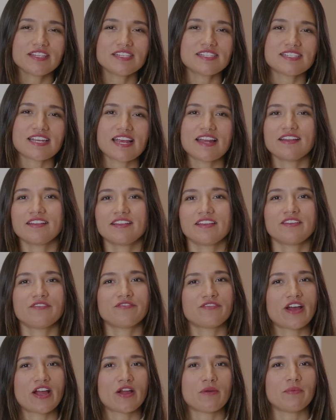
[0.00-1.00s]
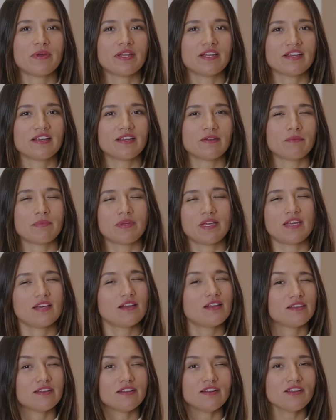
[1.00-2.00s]
the state of the environment can be
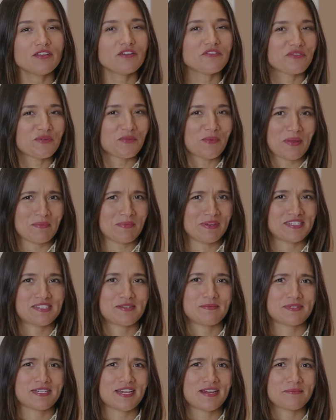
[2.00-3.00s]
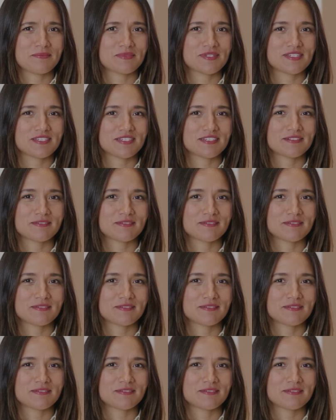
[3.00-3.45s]
a little overwhelming sometimes.